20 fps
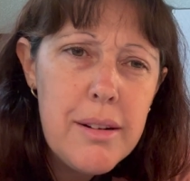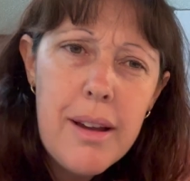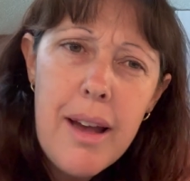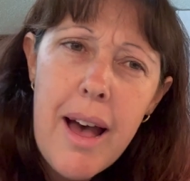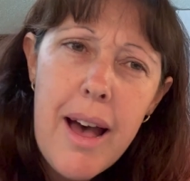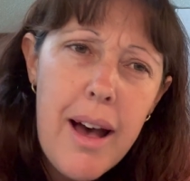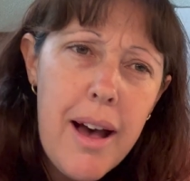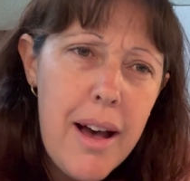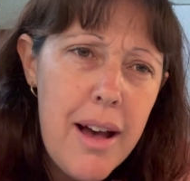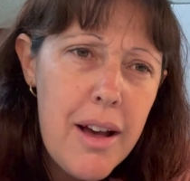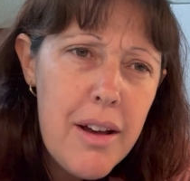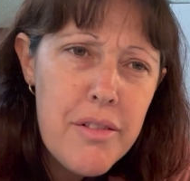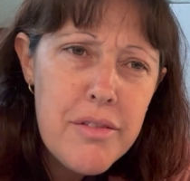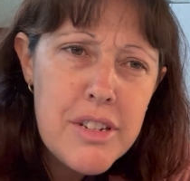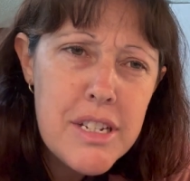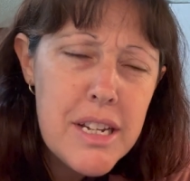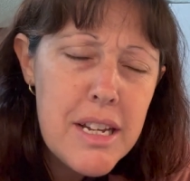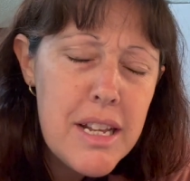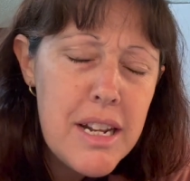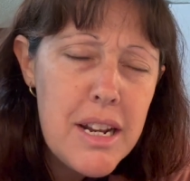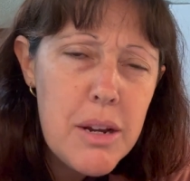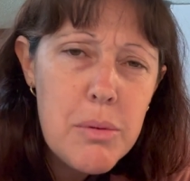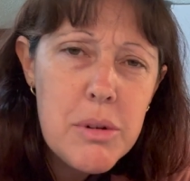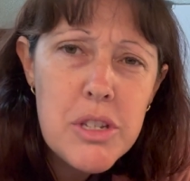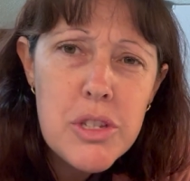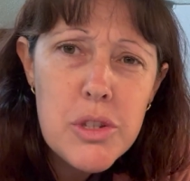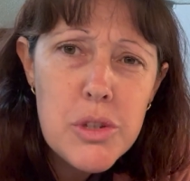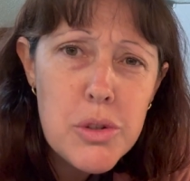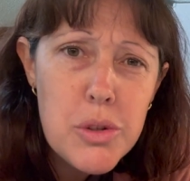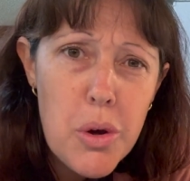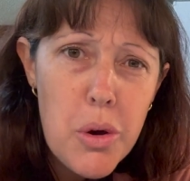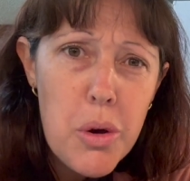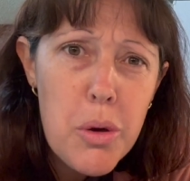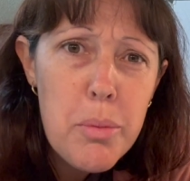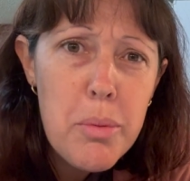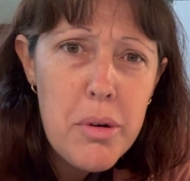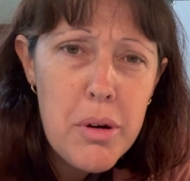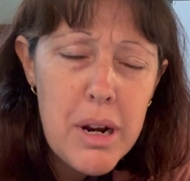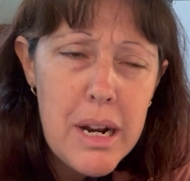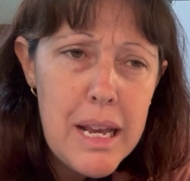carved it. It was so
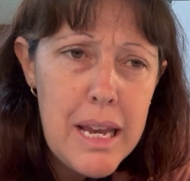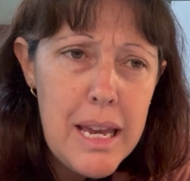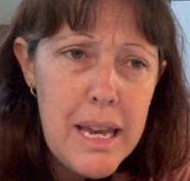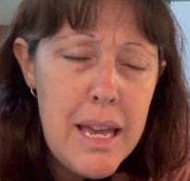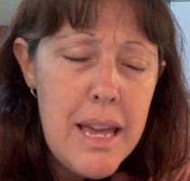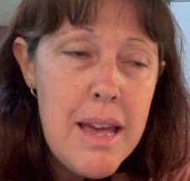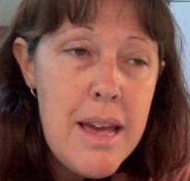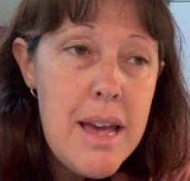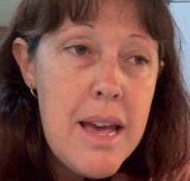pretty.